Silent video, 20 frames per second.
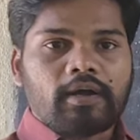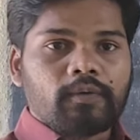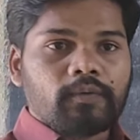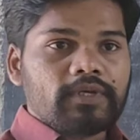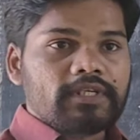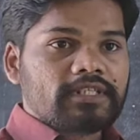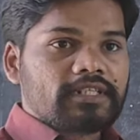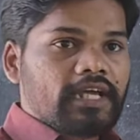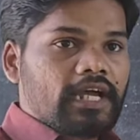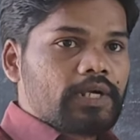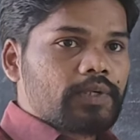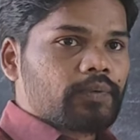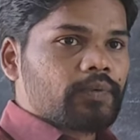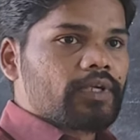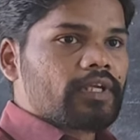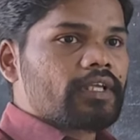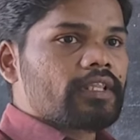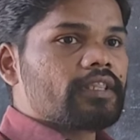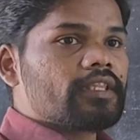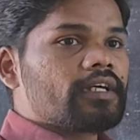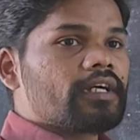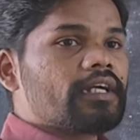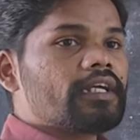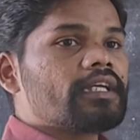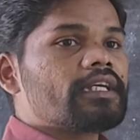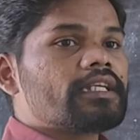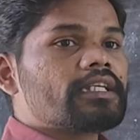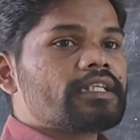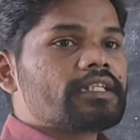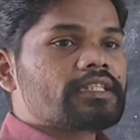we start with
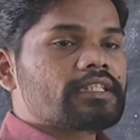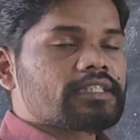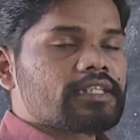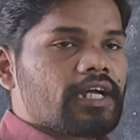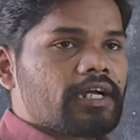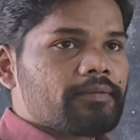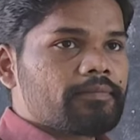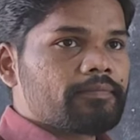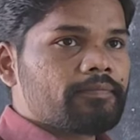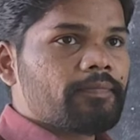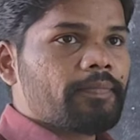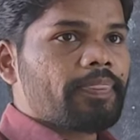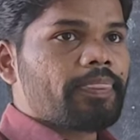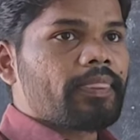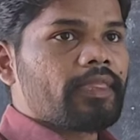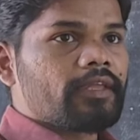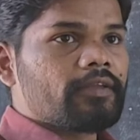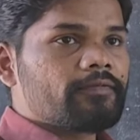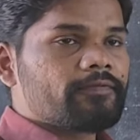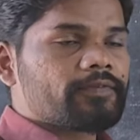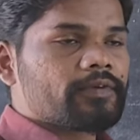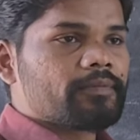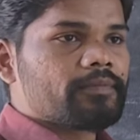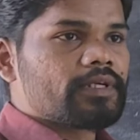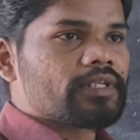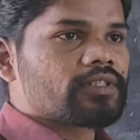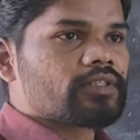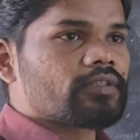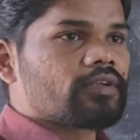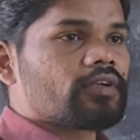some
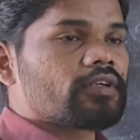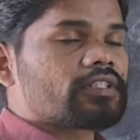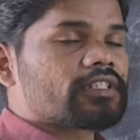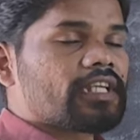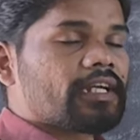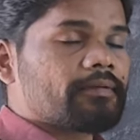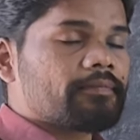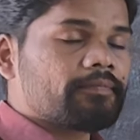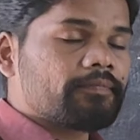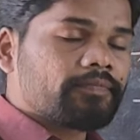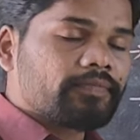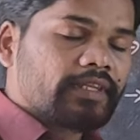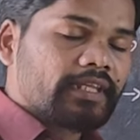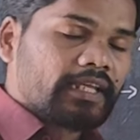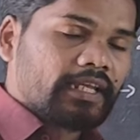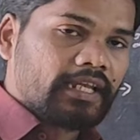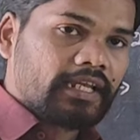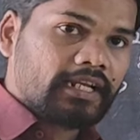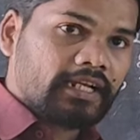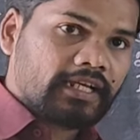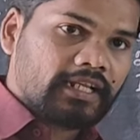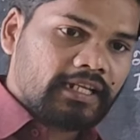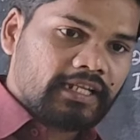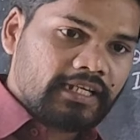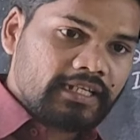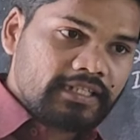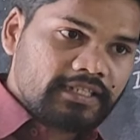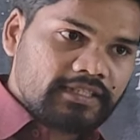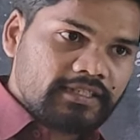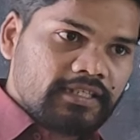information or some
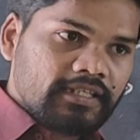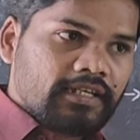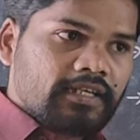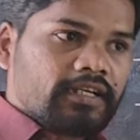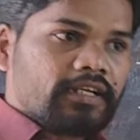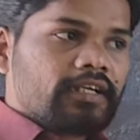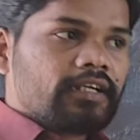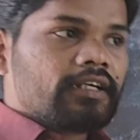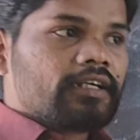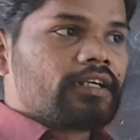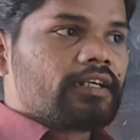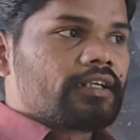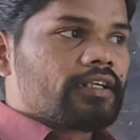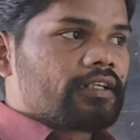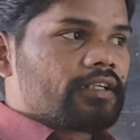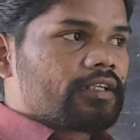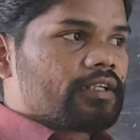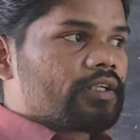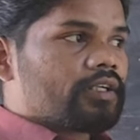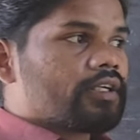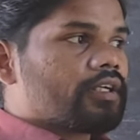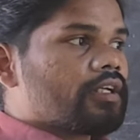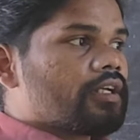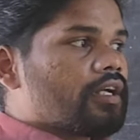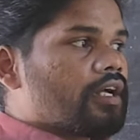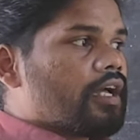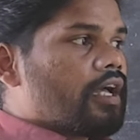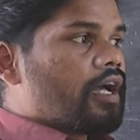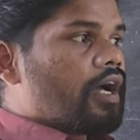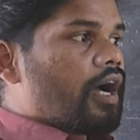inklings. Uh,
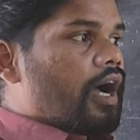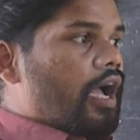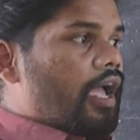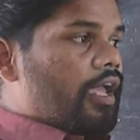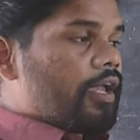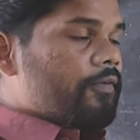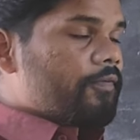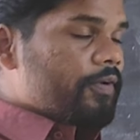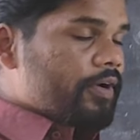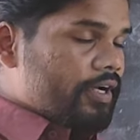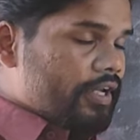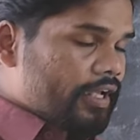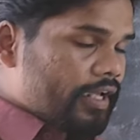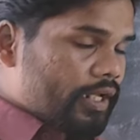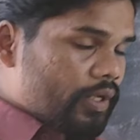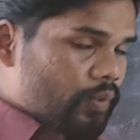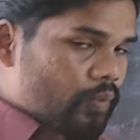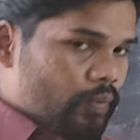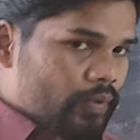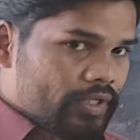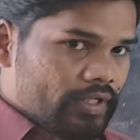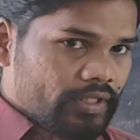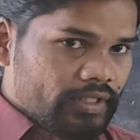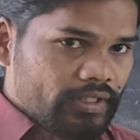every day we